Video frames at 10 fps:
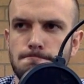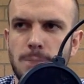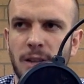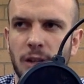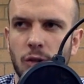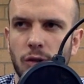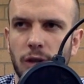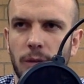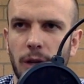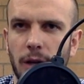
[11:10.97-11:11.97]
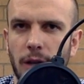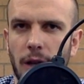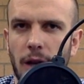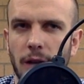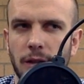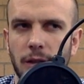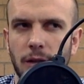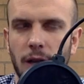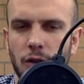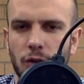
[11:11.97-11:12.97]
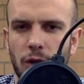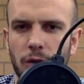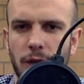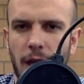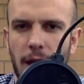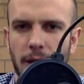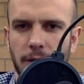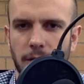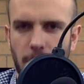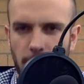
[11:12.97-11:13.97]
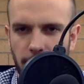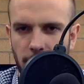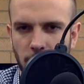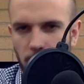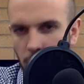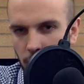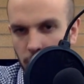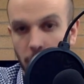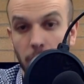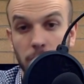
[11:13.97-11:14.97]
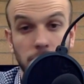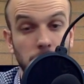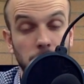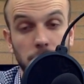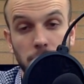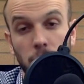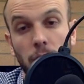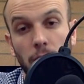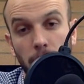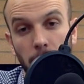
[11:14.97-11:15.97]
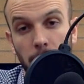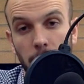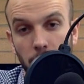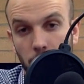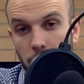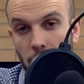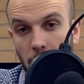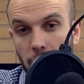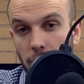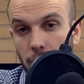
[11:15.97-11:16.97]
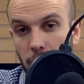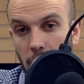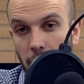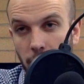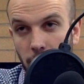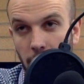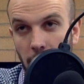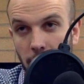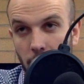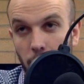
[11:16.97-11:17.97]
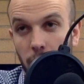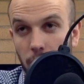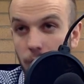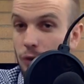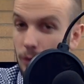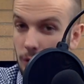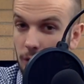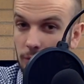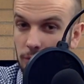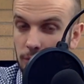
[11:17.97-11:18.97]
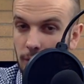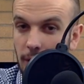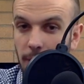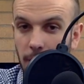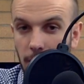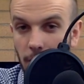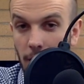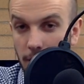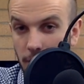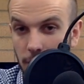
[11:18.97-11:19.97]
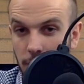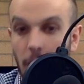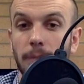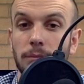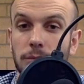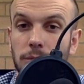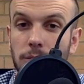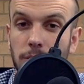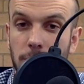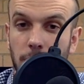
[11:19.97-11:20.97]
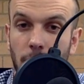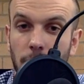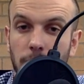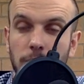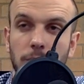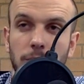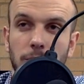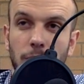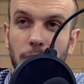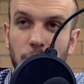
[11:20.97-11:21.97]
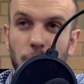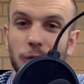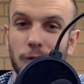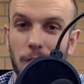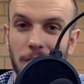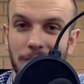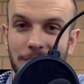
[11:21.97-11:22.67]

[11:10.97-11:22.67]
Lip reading: It's interesting because I still get Trello's ads on my Facebook. So Trello, maybe you should talk to your guys running ads. We use Trello, and I'm getting your ads all the time. So you're getting charged for that.